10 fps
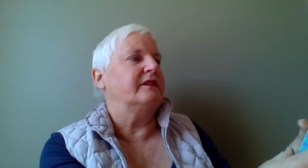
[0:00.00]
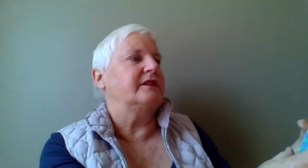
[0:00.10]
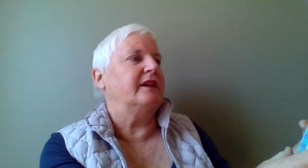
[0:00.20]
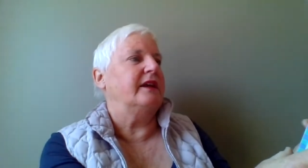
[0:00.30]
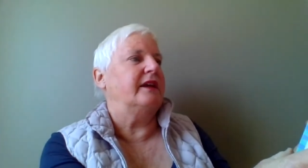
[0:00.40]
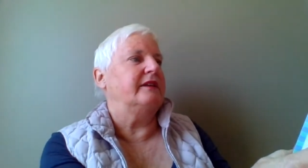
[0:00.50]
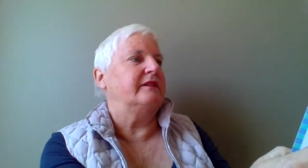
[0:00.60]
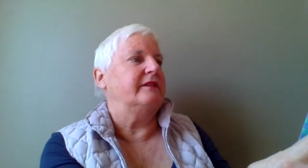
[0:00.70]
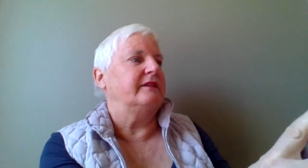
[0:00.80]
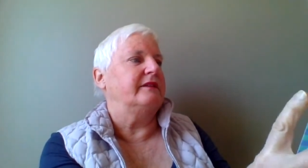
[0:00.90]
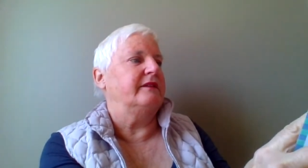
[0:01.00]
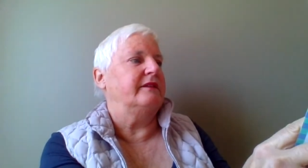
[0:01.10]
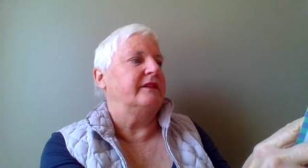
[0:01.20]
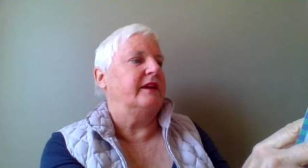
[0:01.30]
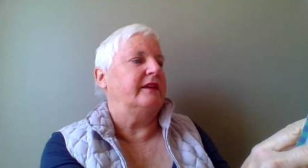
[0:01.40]
the
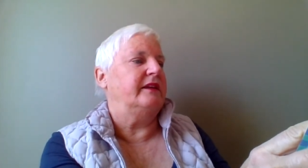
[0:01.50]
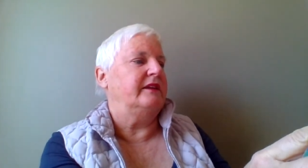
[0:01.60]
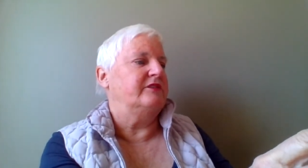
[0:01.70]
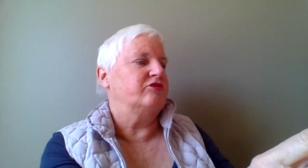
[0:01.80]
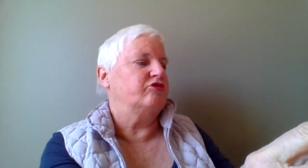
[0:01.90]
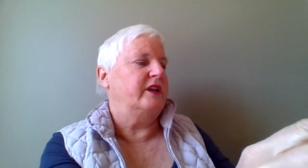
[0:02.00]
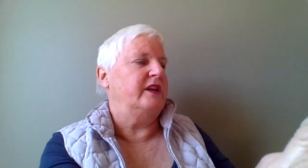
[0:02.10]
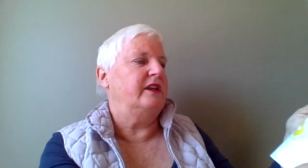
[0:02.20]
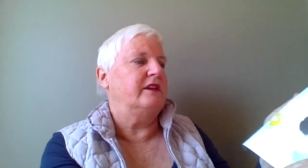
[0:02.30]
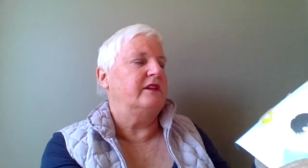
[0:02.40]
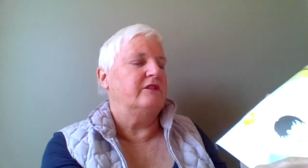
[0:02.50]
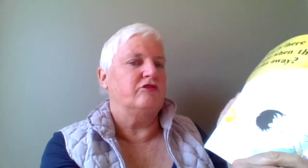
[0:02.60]
daddy is draining the